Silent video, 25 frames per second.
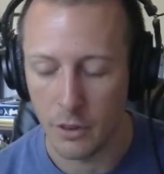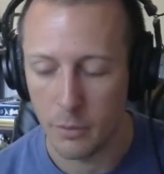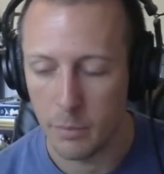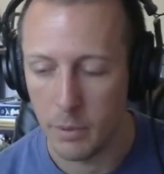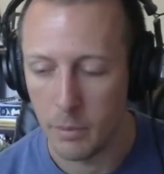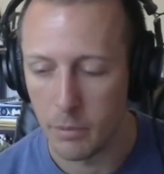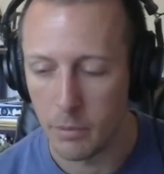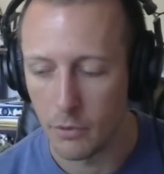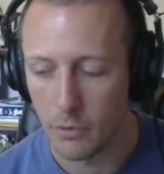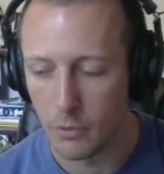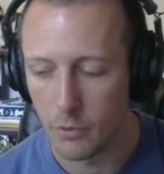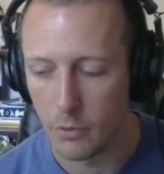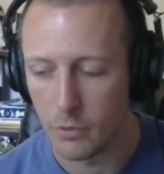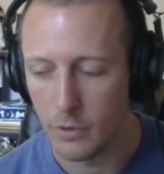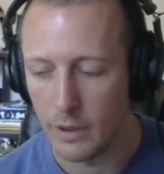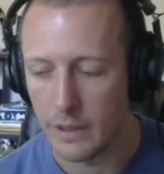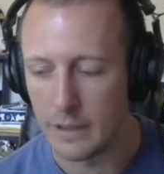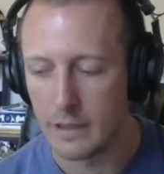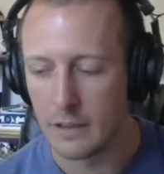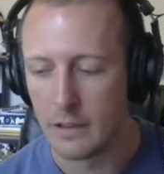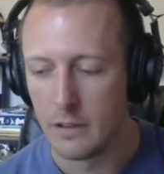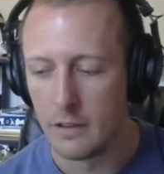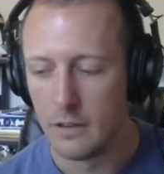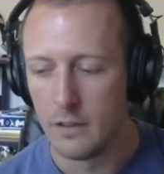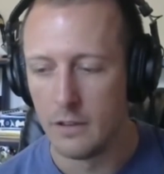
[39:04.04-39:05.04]
other people,
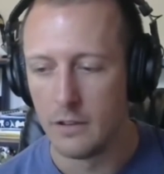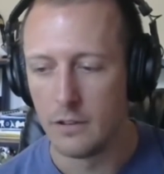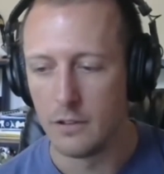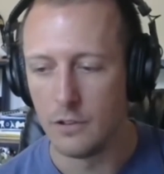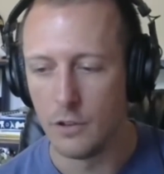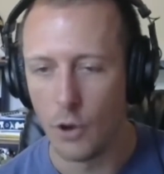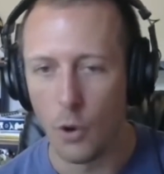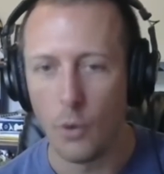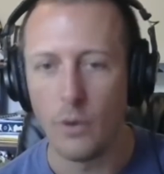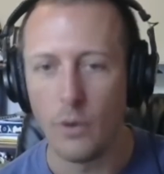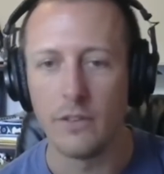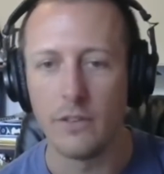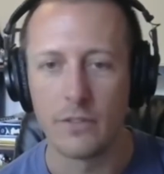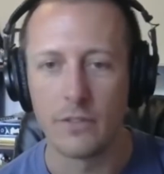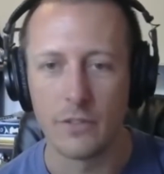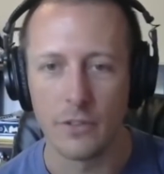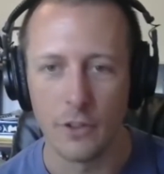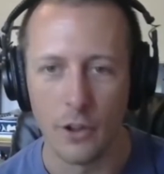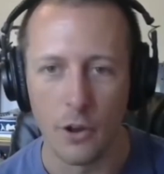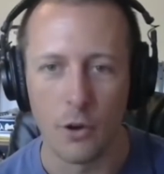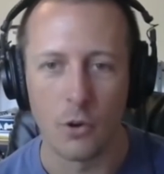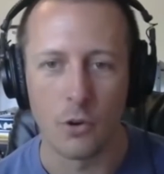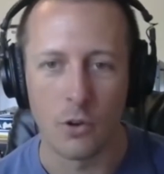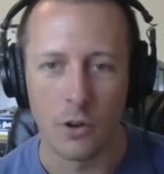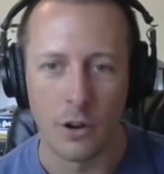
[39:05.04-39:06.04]
like going
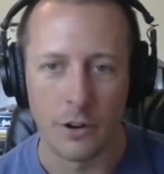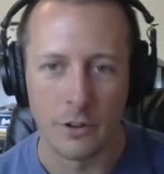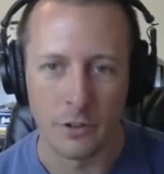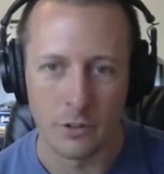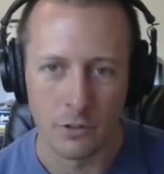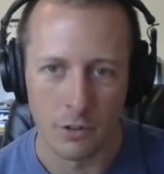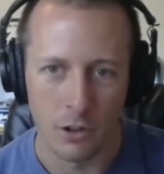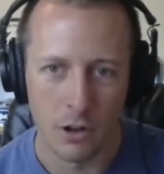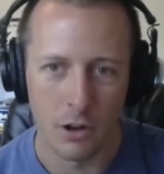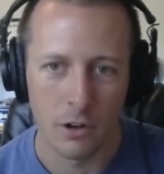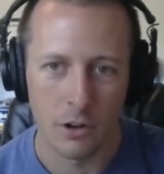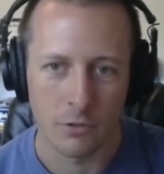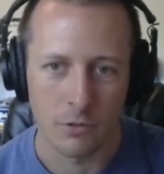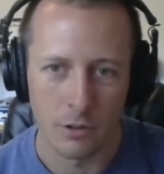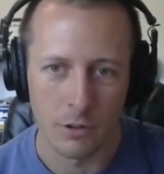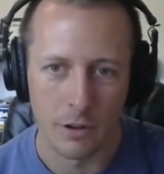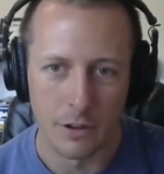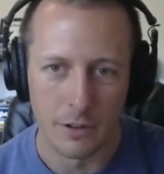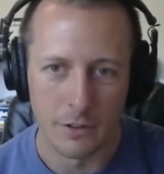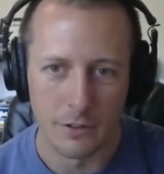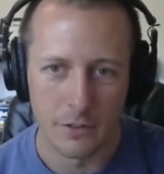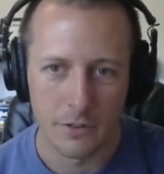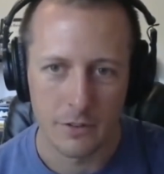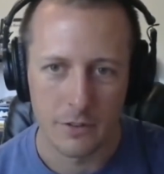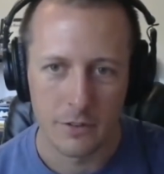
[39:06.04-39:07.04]
slower on your long
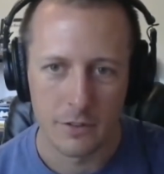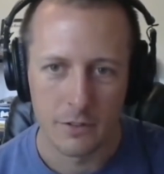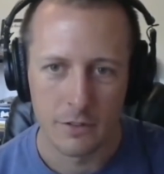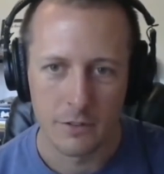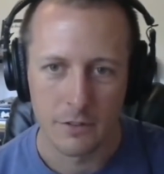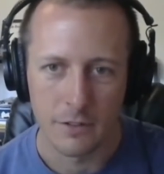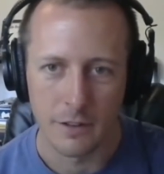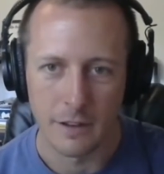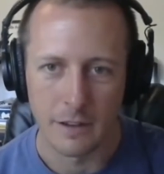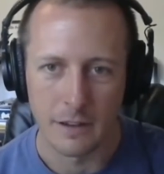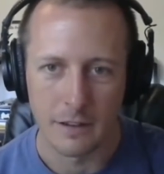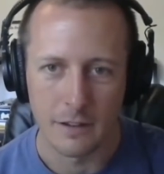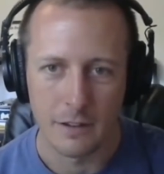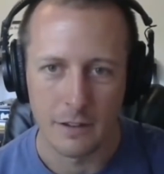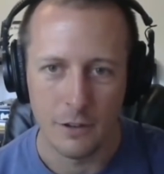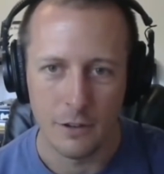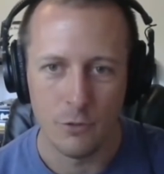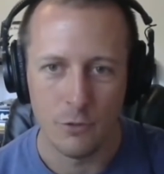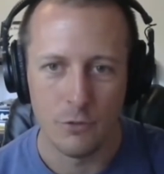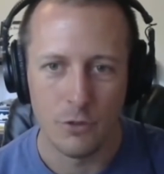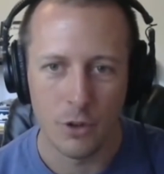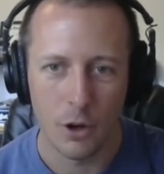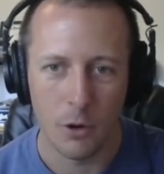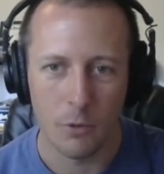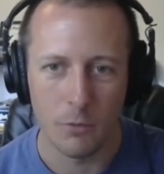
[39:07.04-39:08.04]
runs. Like mm.
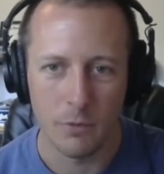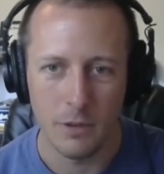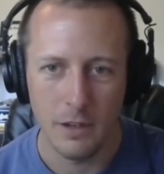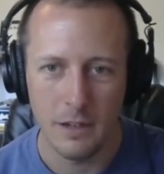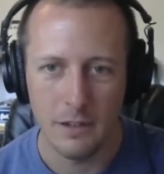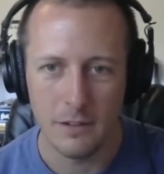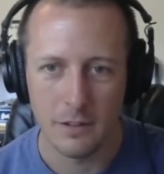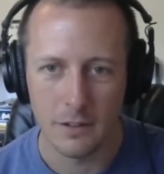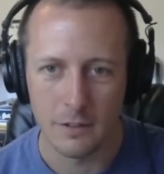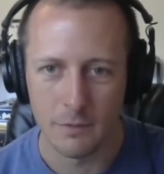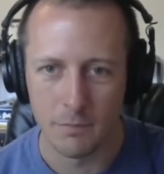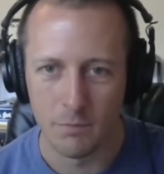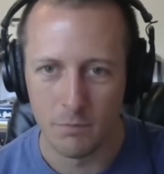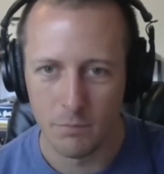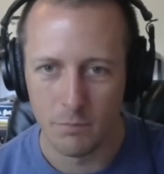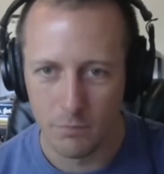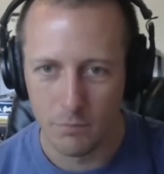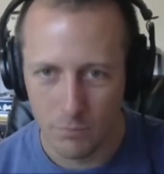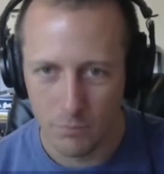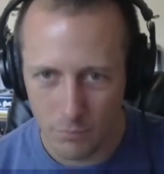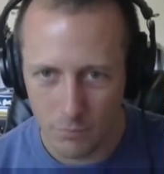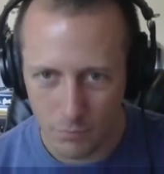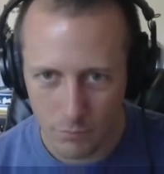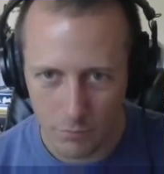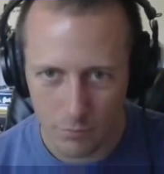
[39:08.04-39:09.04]
you don't need to
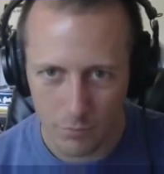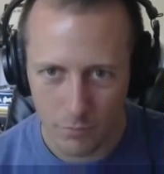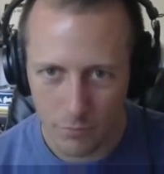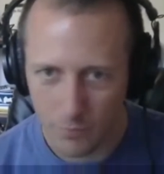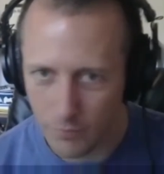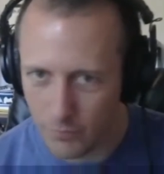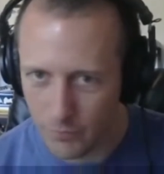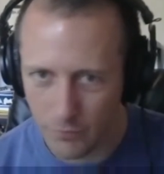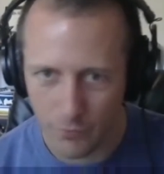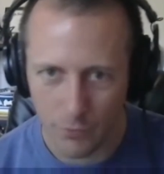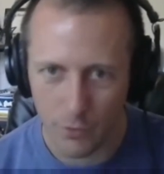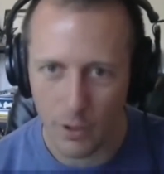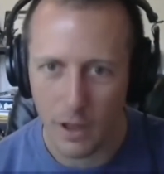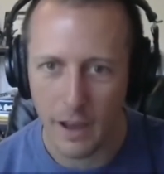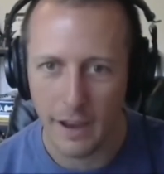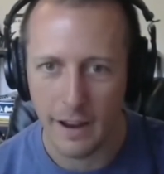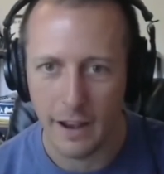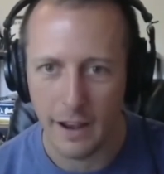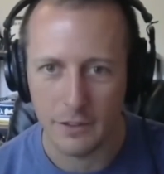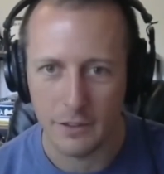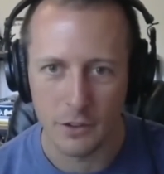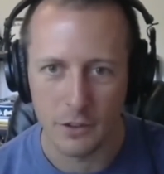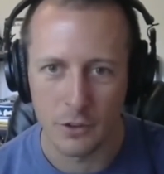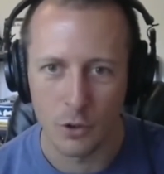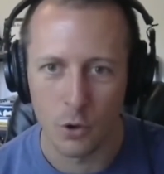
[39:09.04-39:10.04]
fly
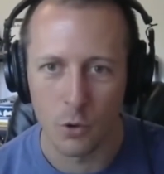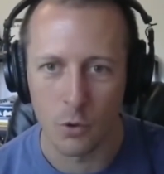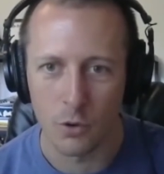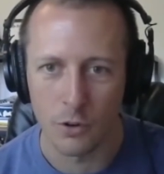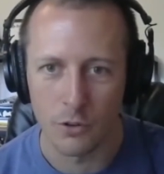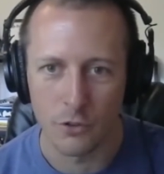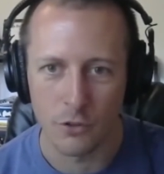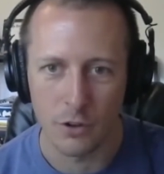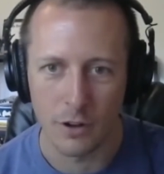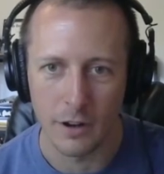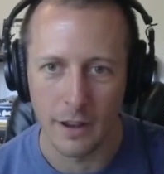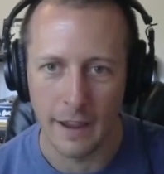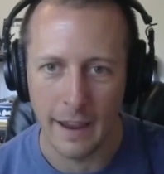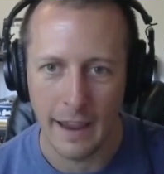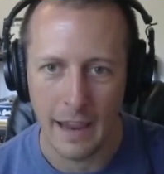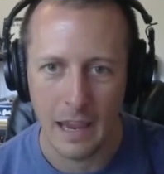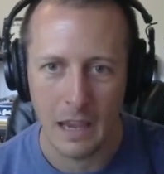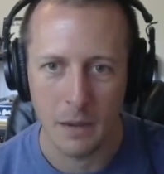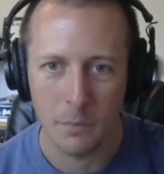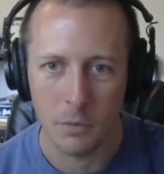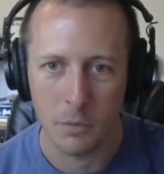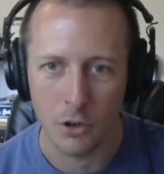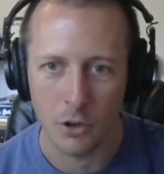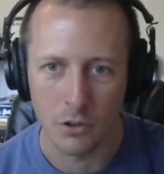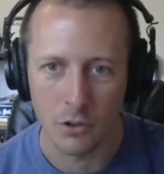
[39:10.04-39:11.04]
out the door and try to
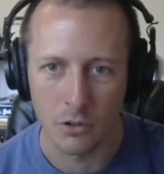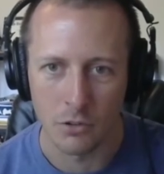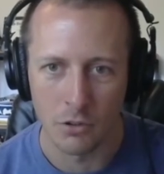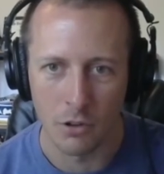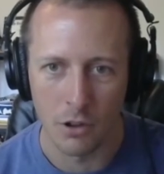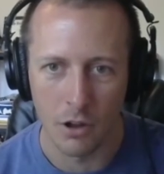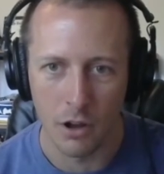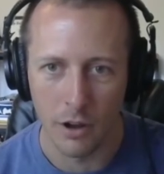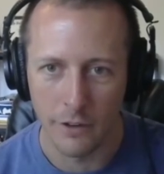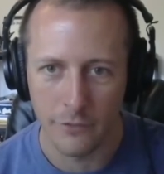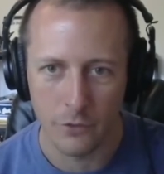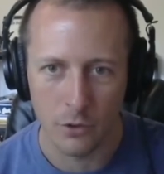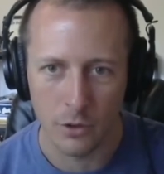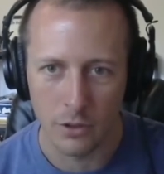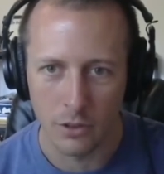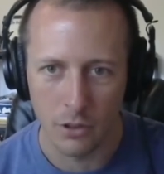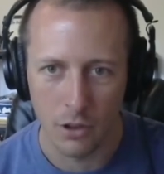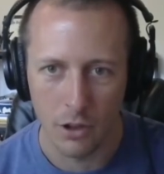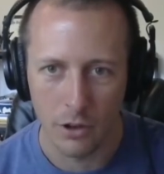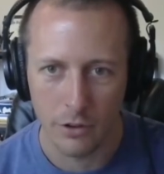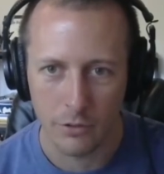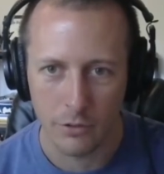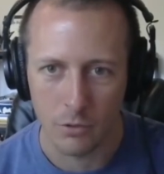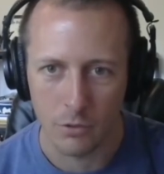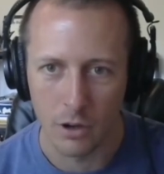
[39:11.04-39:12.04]
hammer your every
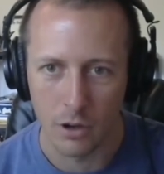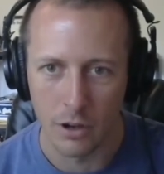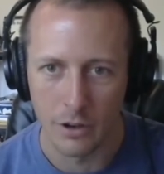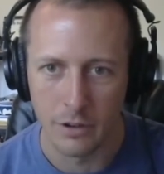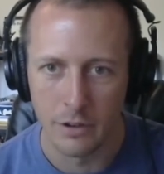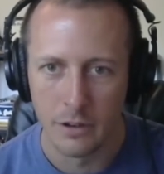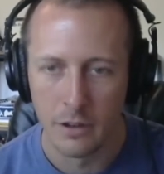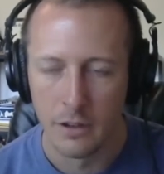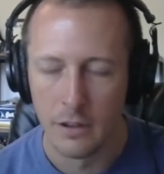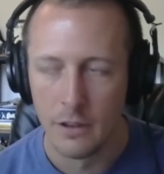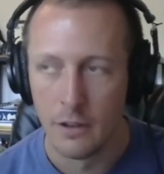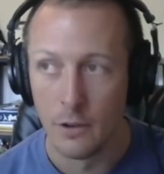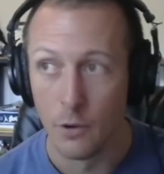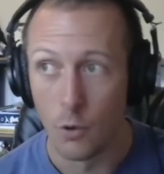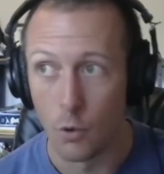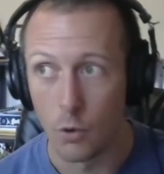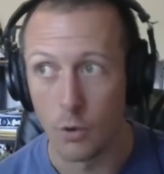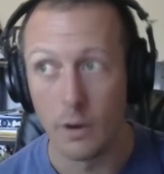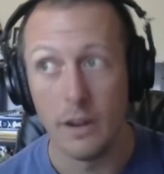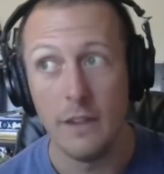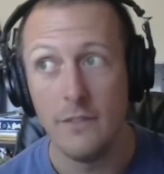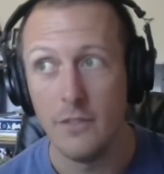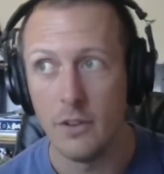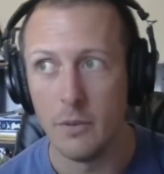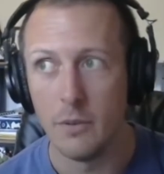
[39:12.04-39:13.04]
long run
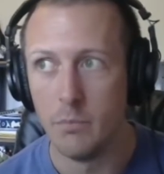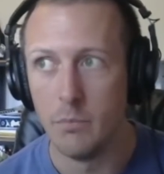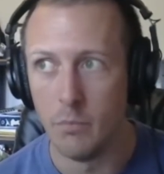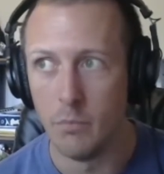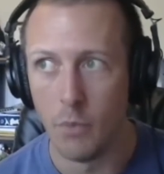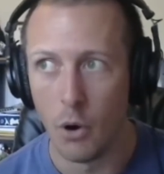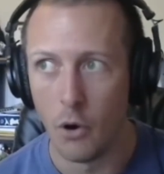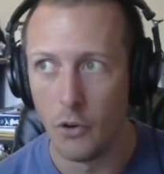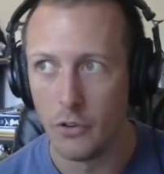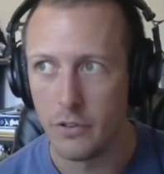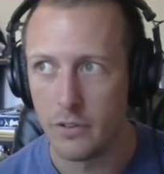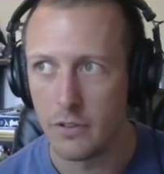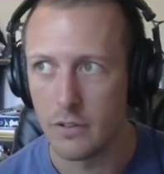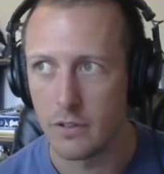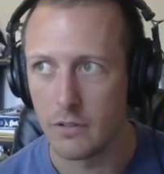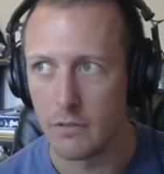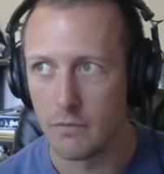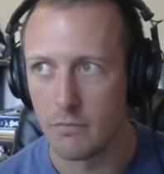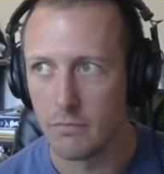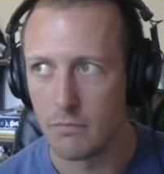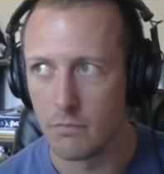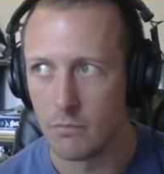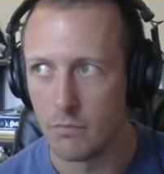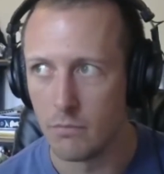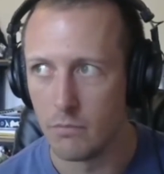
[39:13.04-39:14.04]
or even yeah. most
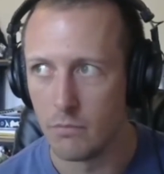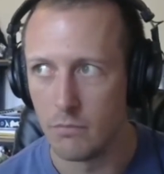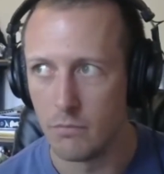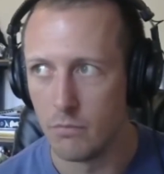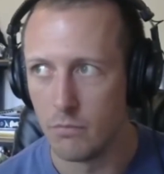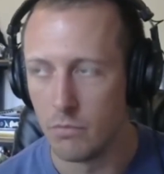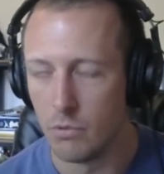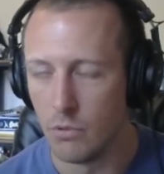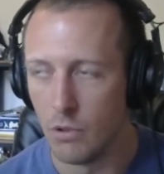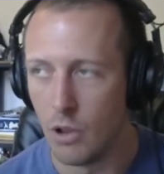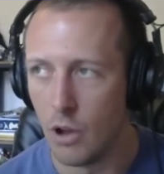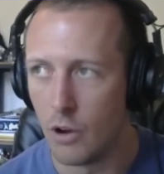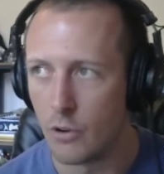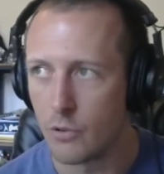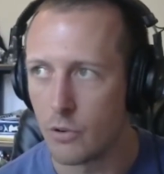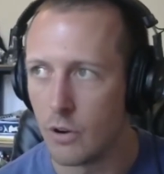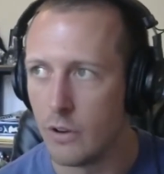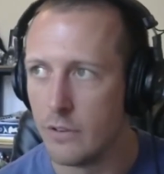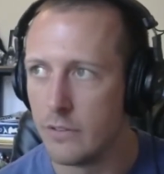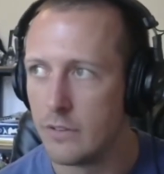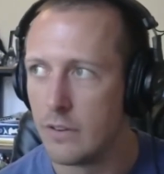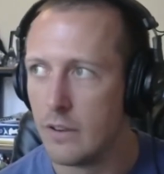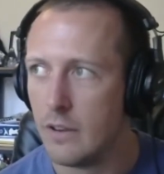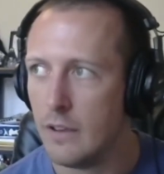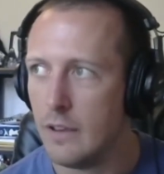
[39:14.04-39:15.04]
long
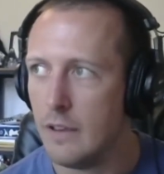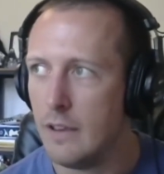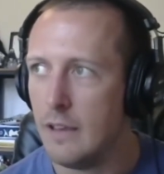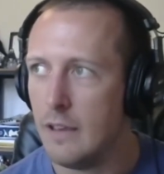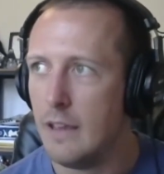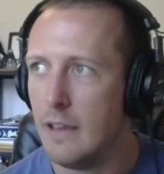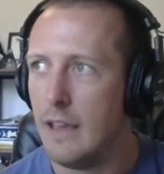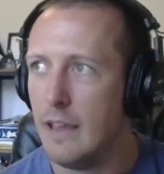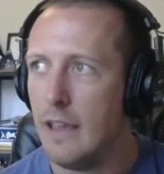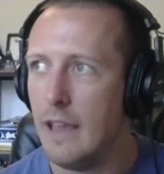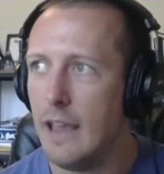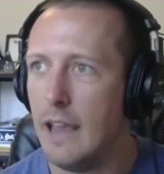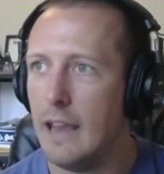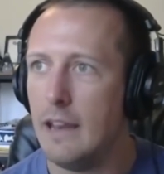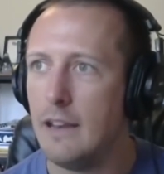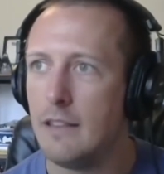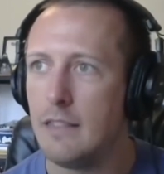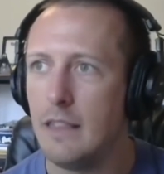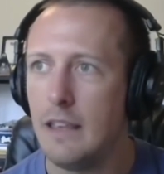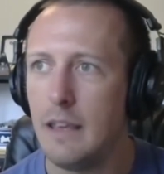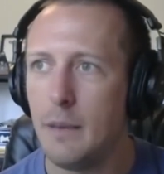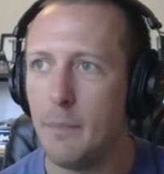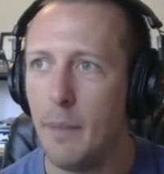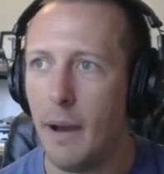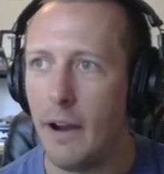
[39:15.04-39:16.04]
runs. And you
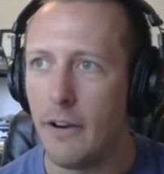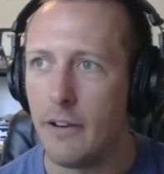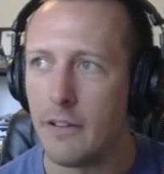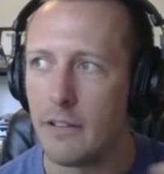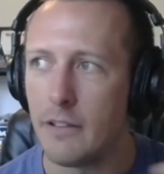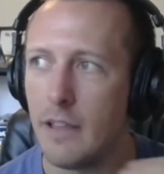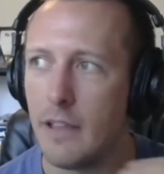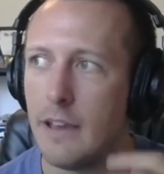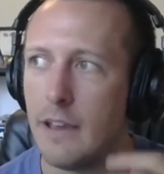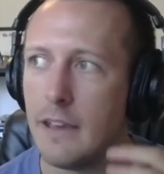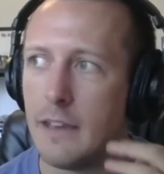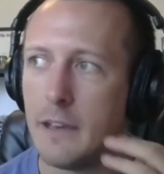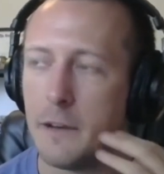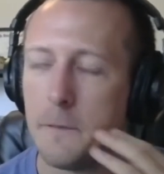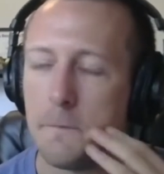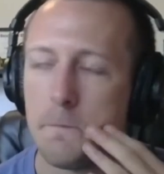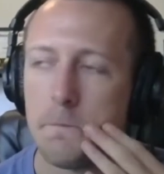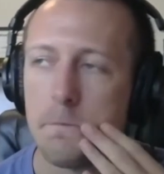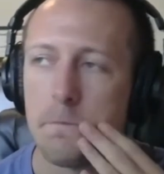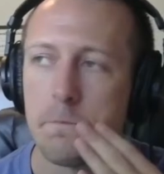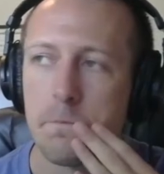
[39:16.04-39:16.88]
think about it, like,